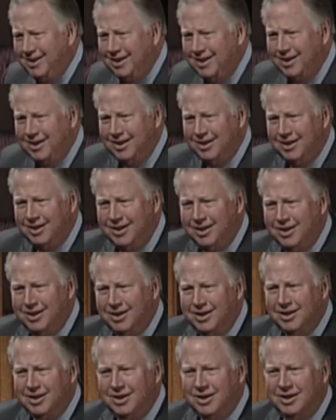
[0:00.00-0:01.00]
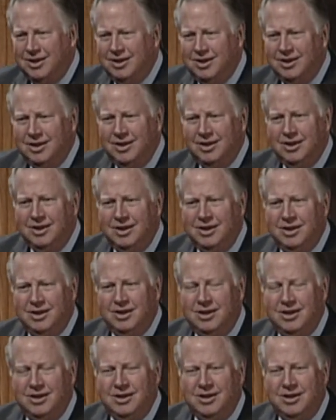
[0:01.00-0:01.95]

No one is speaking in this clip.